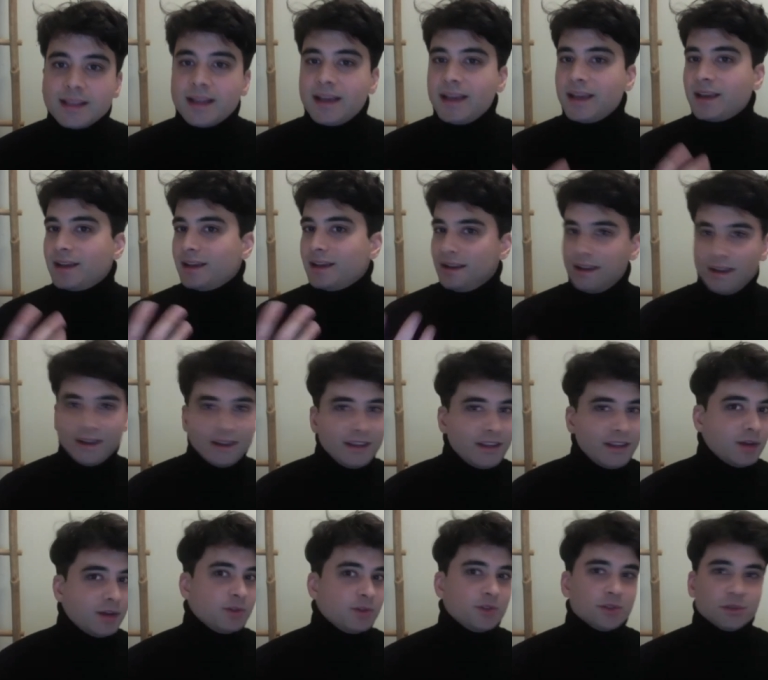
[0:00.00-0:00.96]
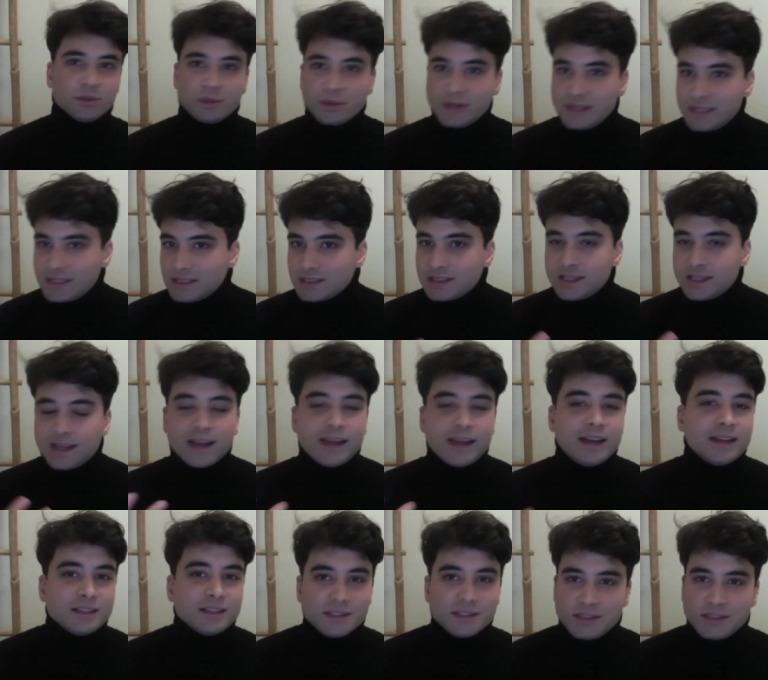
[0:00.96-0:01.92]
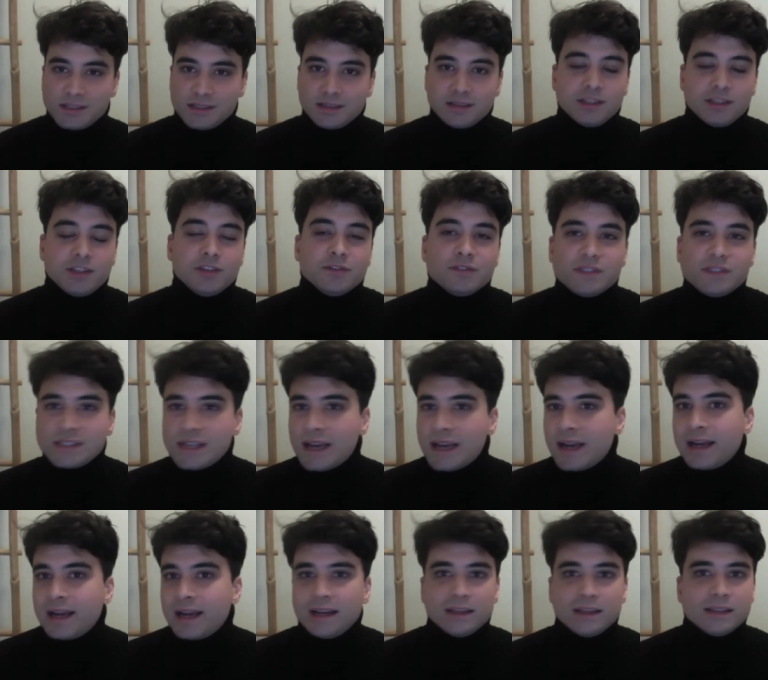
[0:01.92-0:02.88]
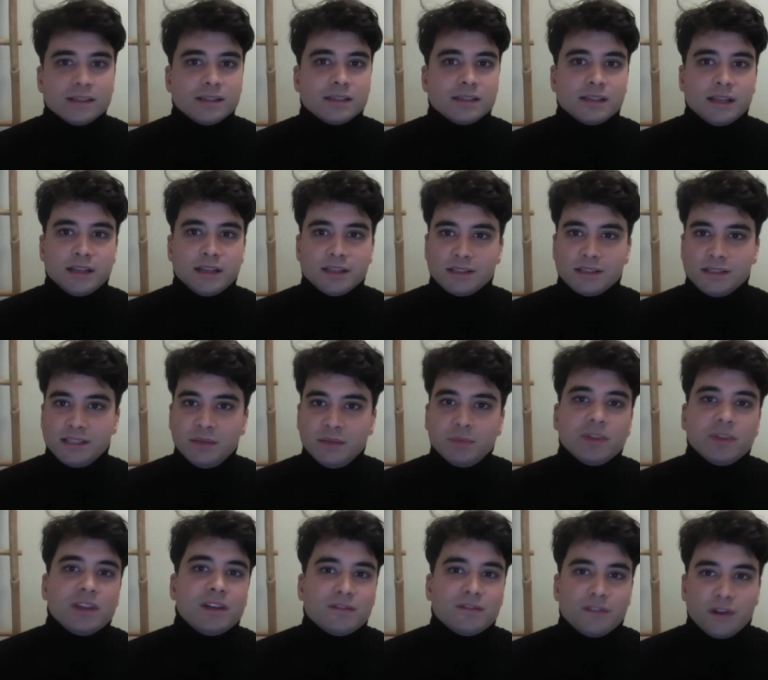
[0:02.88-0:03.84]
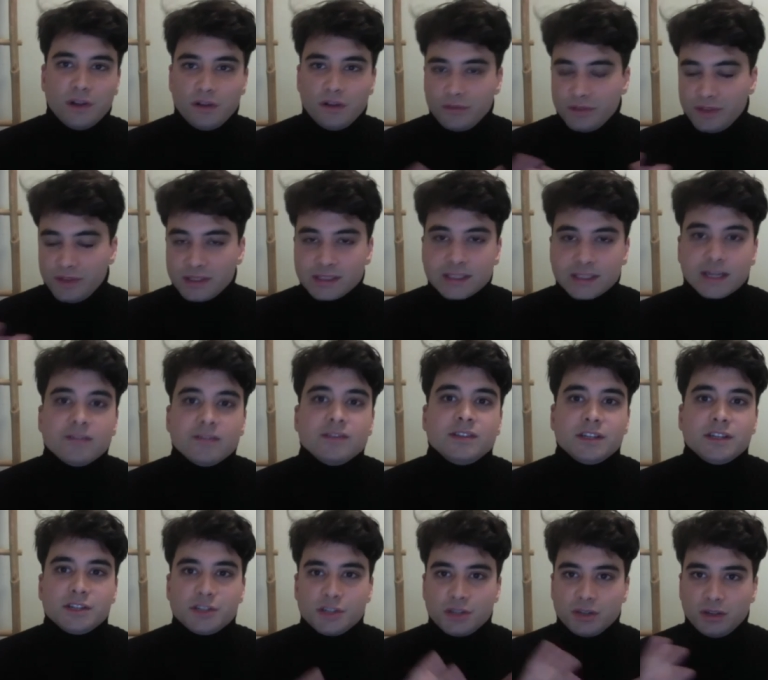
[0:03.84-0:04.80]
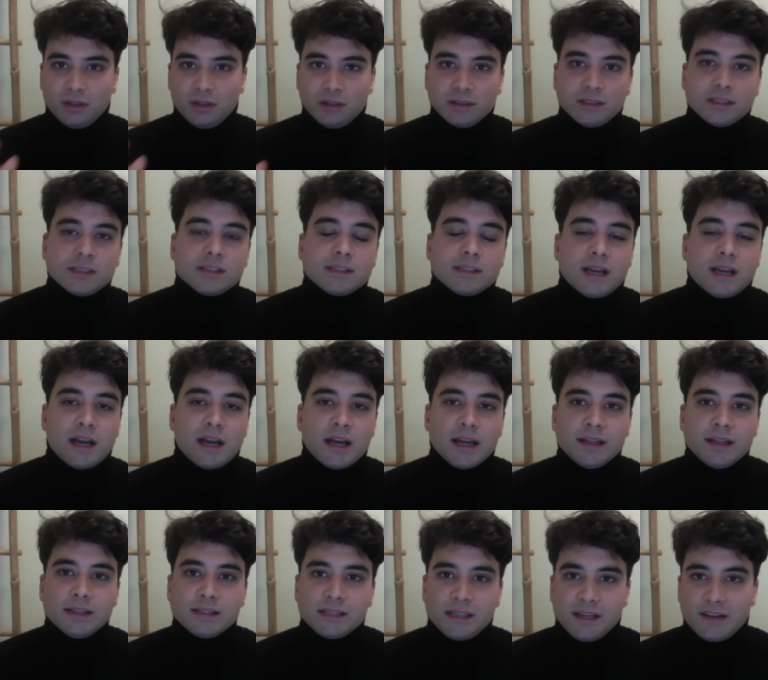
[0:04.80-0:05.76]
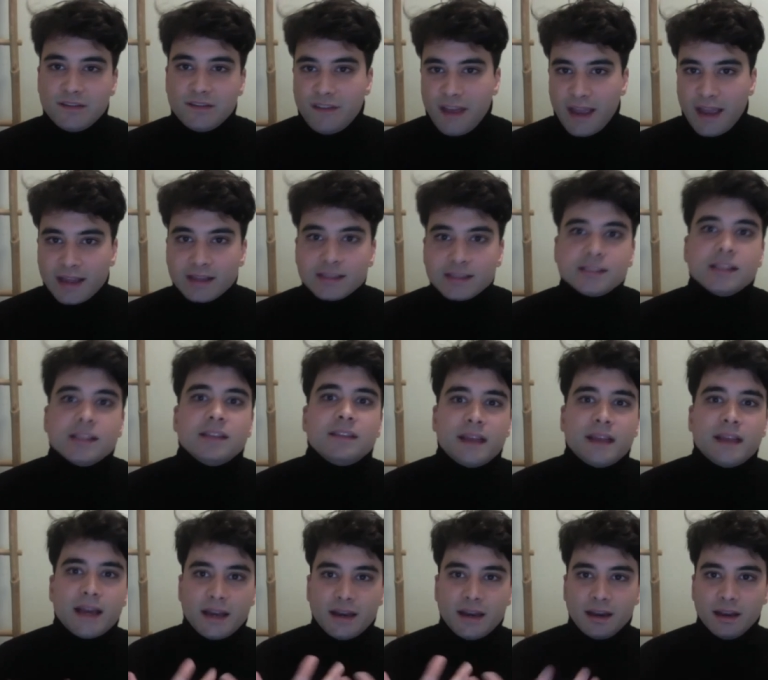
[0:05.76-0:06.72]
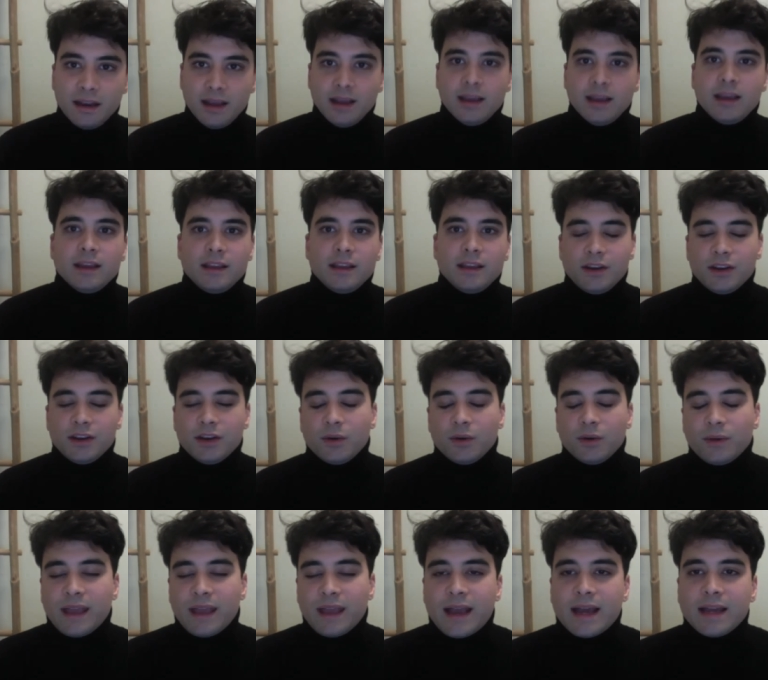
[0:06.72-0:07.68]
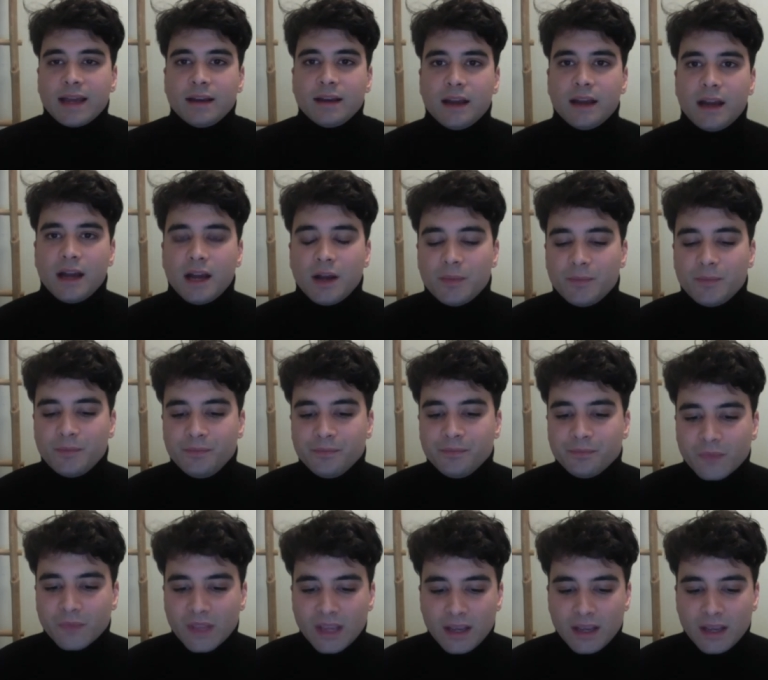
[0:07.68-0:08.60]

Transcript: Like, you know, jewelry design, as you've said, is, is deeply involved with these kind of digital designs in advance that then, you know, get, um,